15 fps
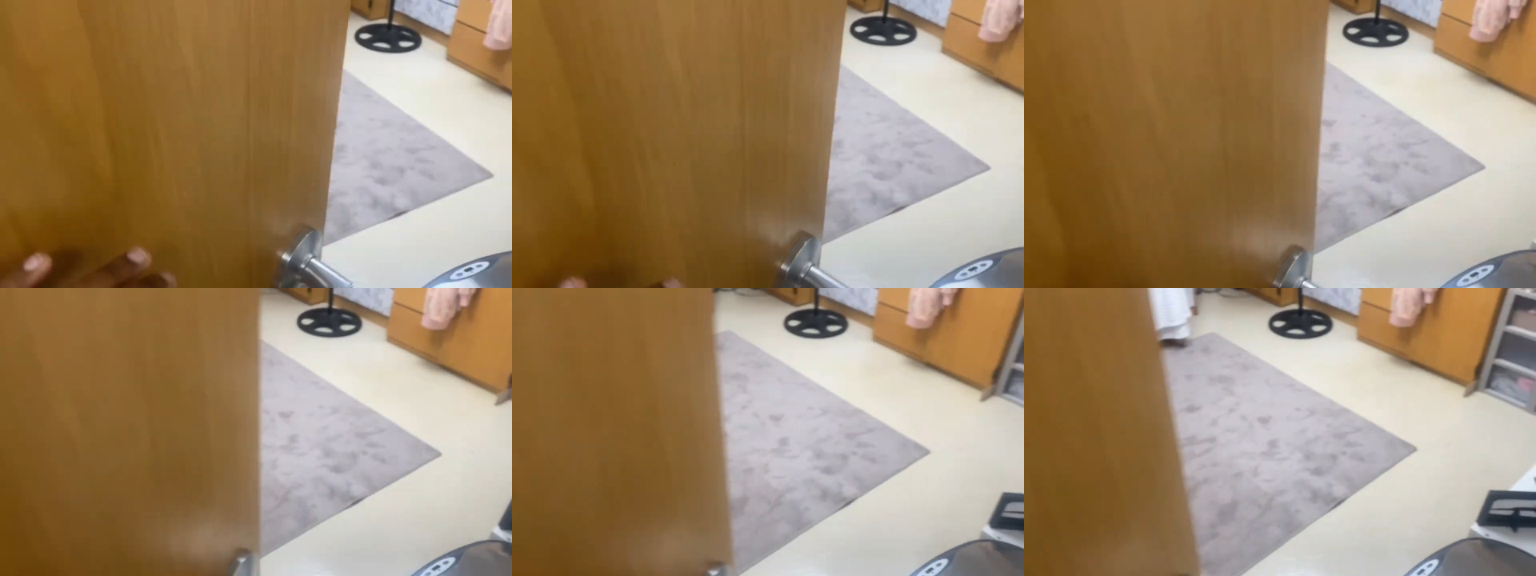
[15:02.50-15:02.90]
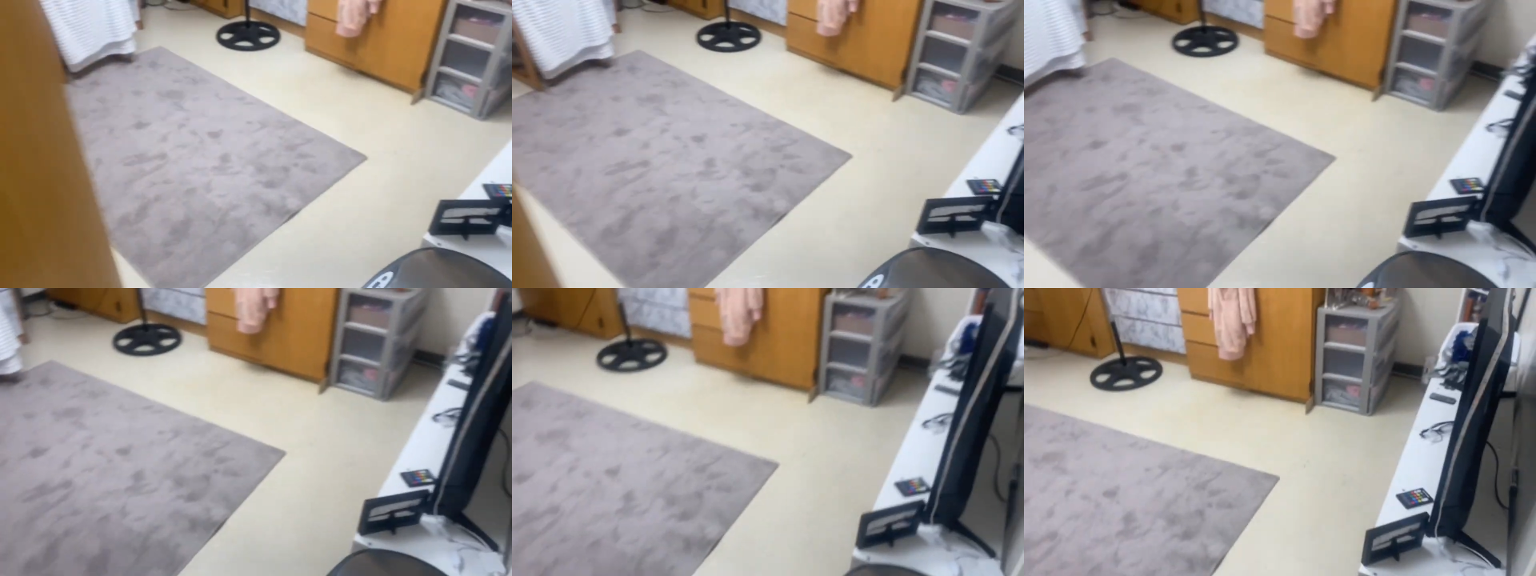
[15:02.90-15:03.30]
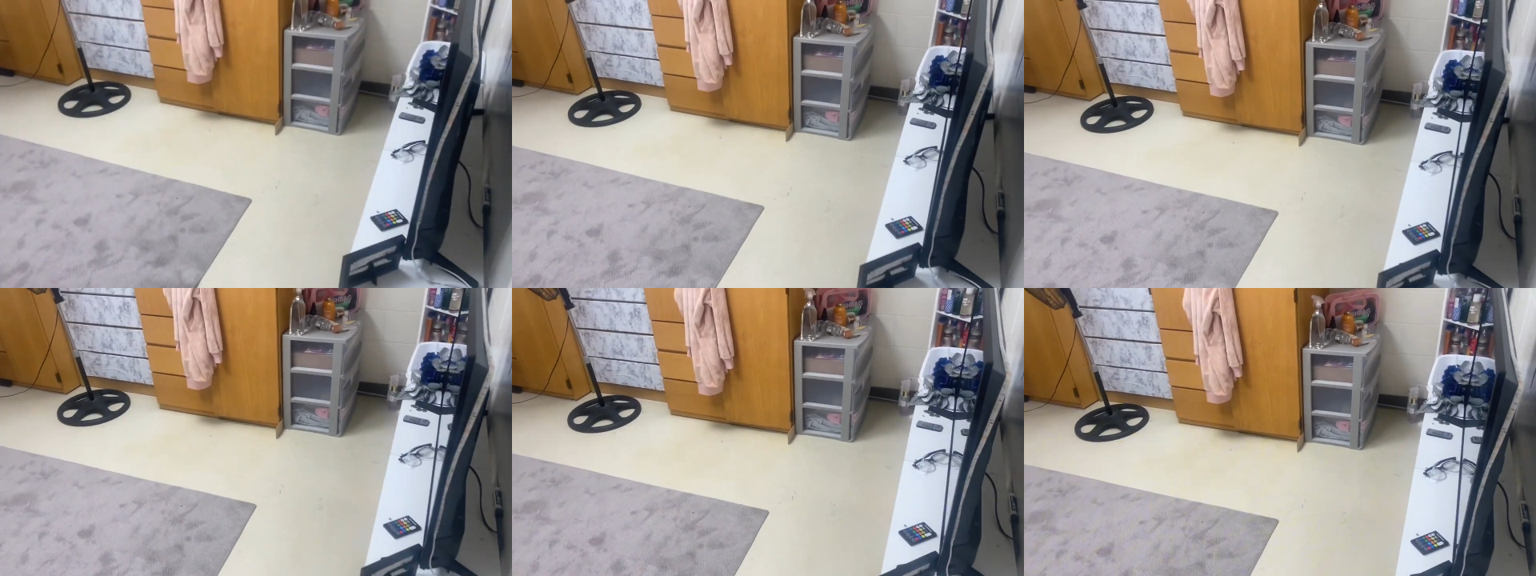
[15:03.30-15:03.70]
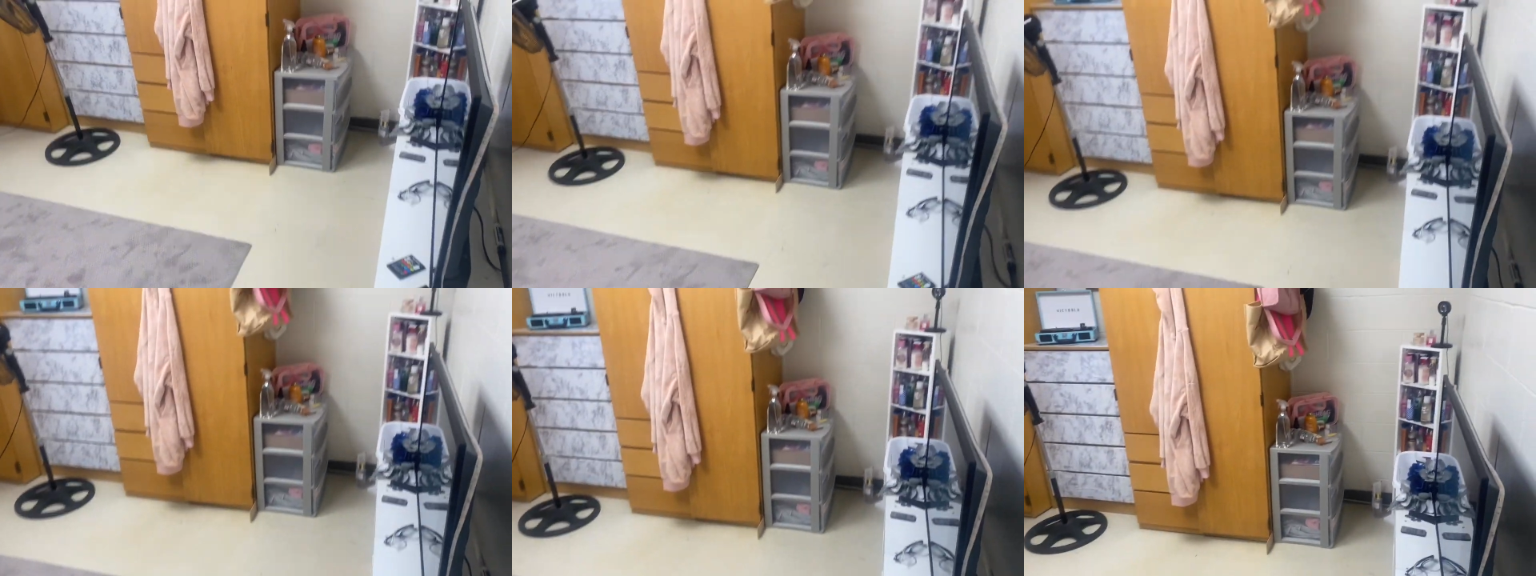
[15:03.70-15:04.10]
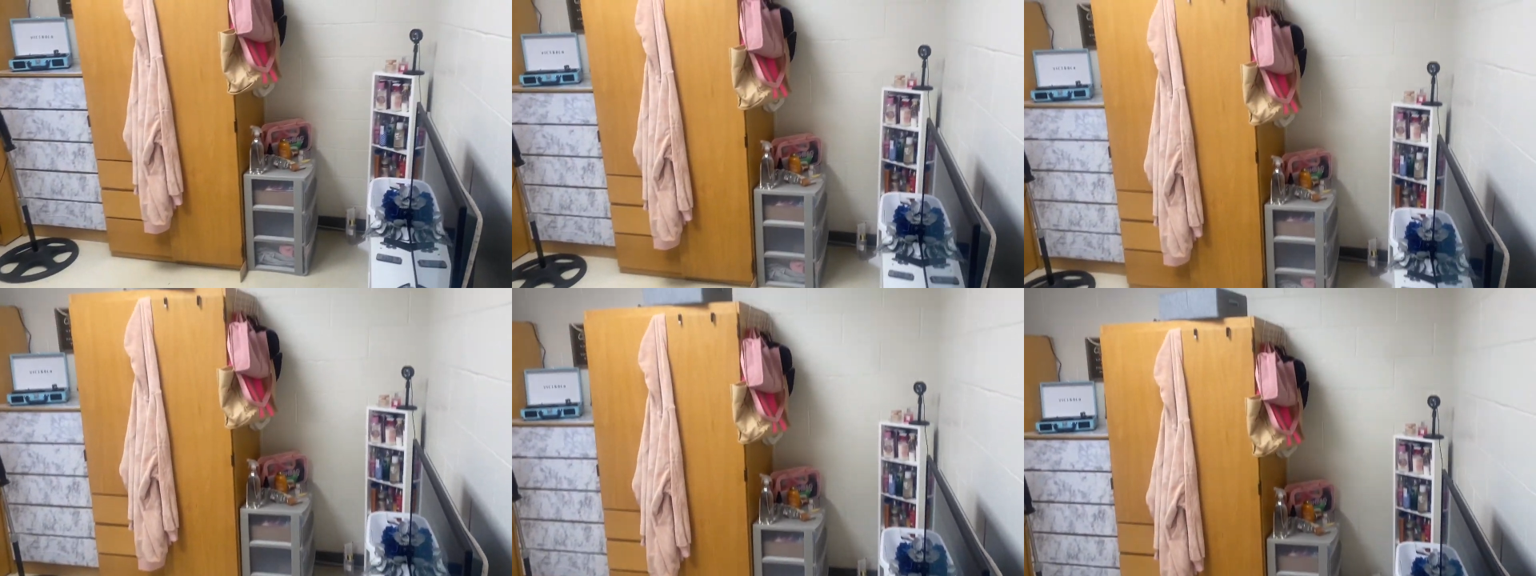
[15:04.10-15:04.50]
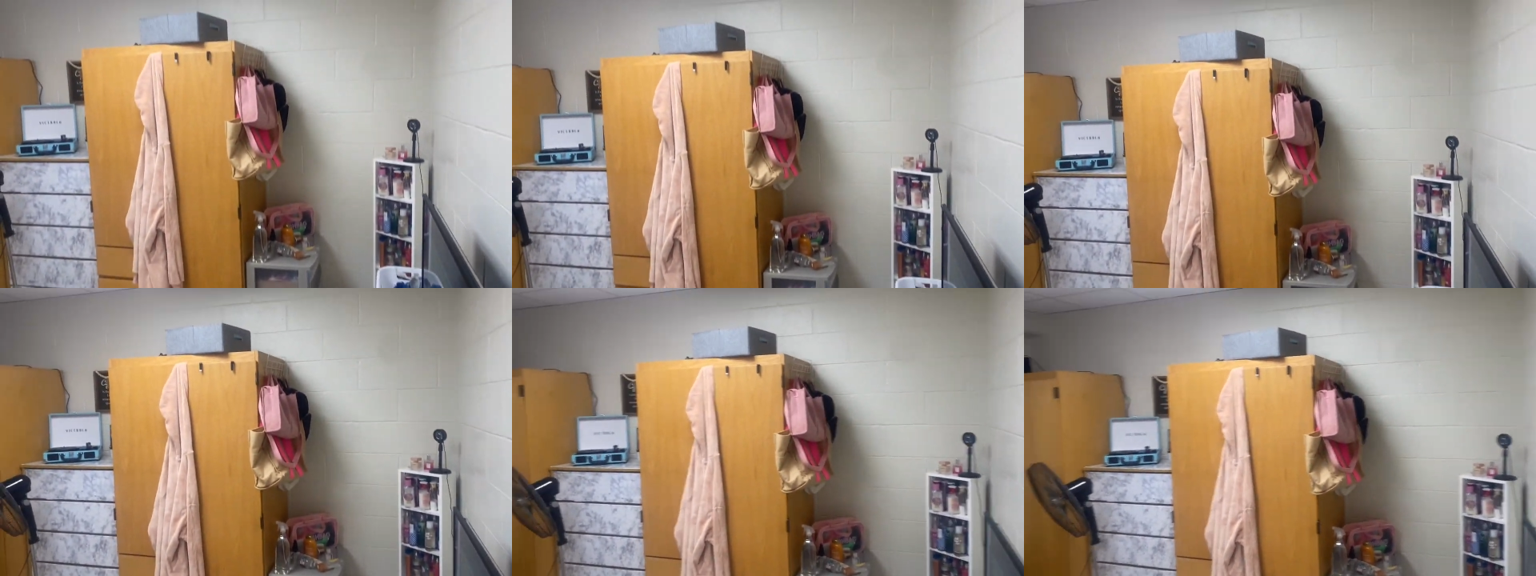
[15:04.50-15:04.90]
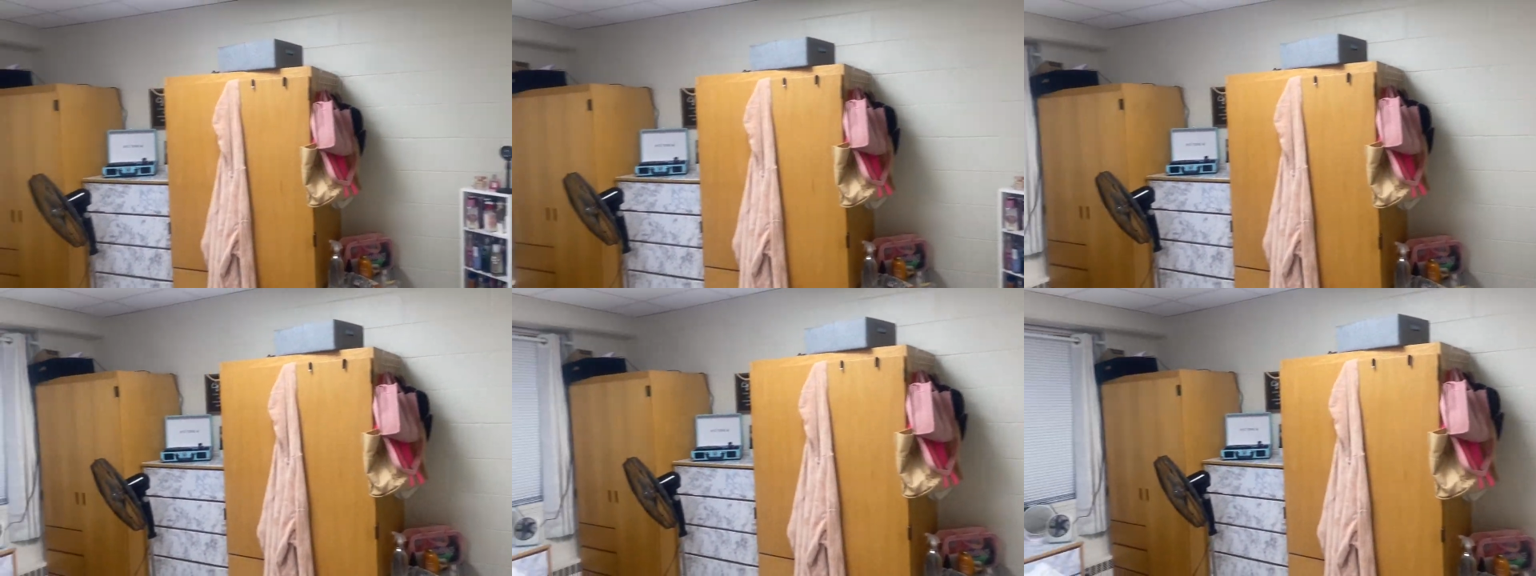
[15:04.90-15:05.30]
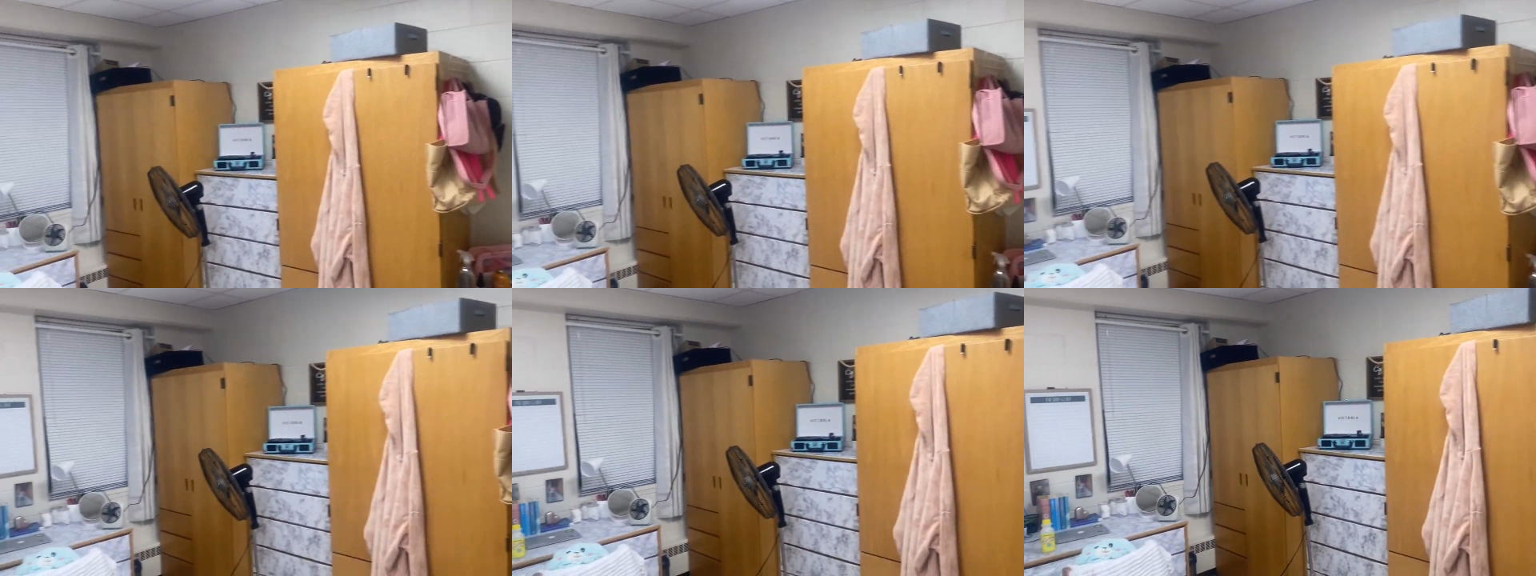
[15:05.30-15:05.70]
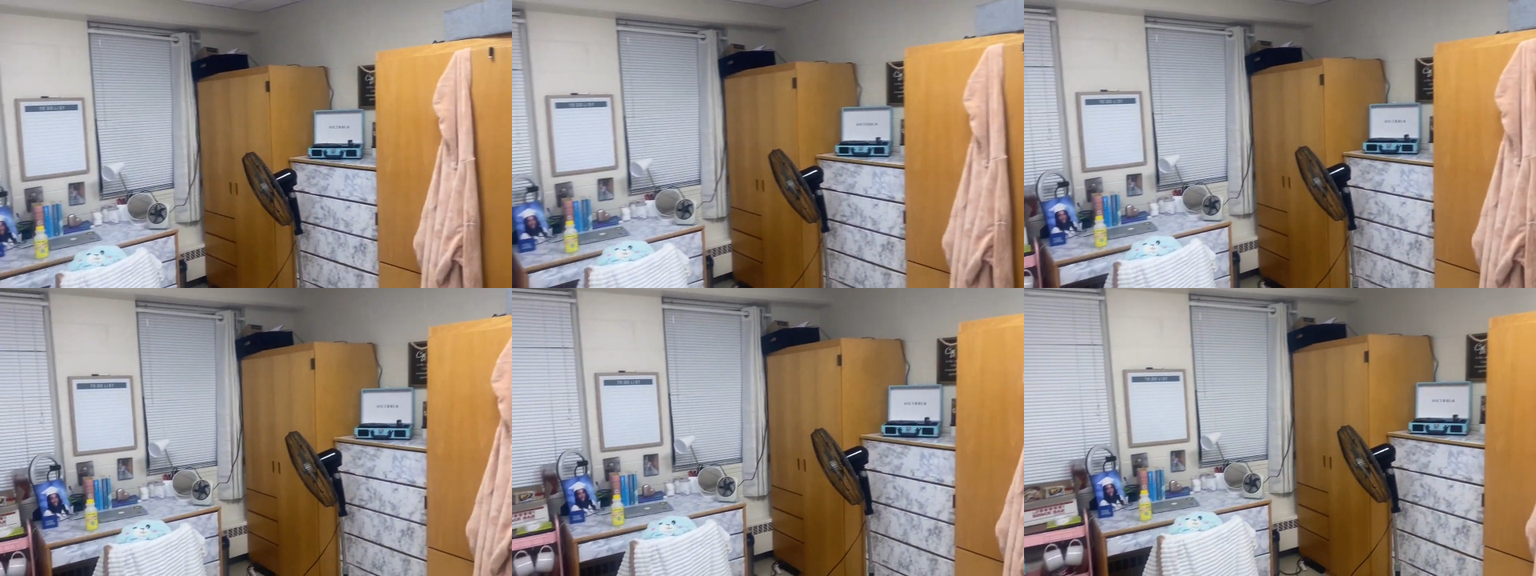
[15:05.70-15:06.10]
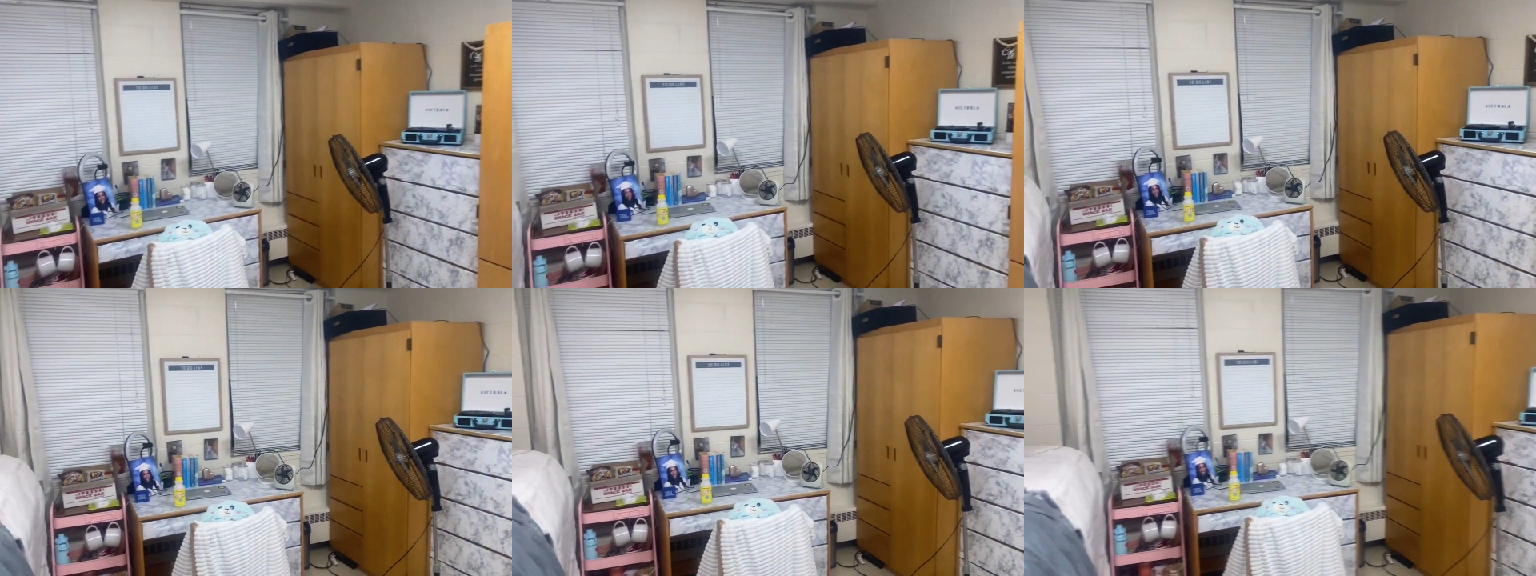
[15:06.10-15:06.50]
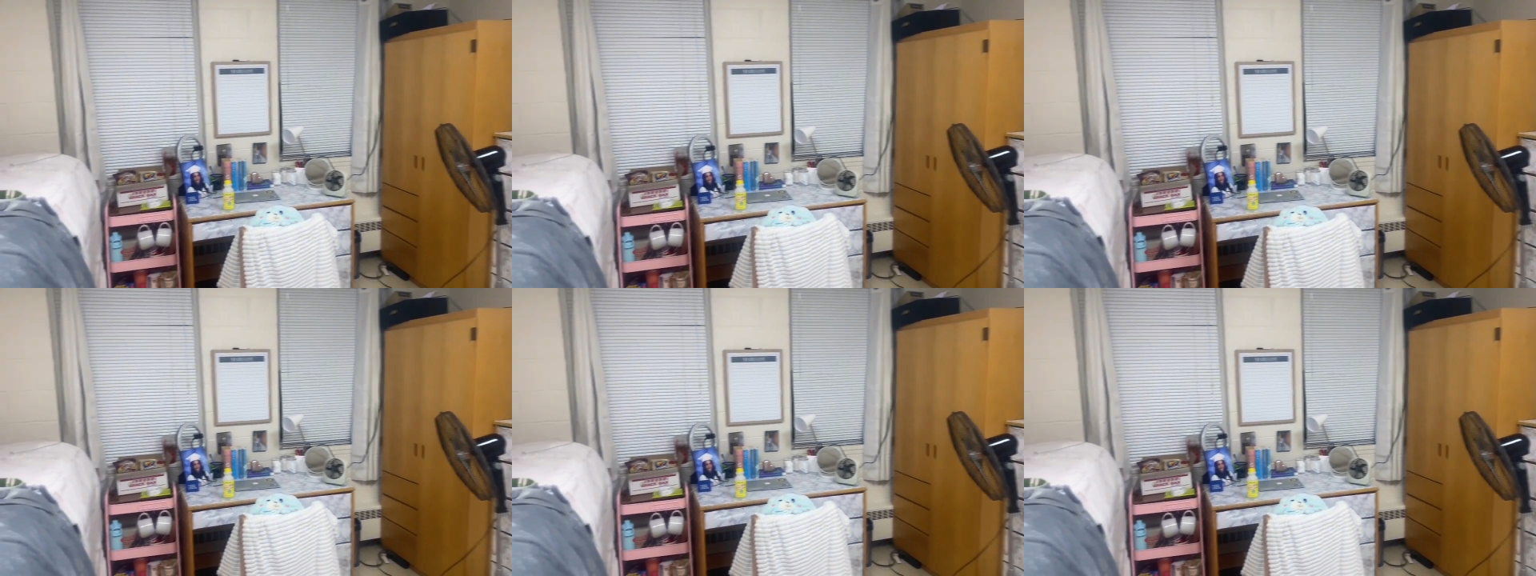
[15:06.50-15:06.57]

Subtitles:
[unreadable: no face in view]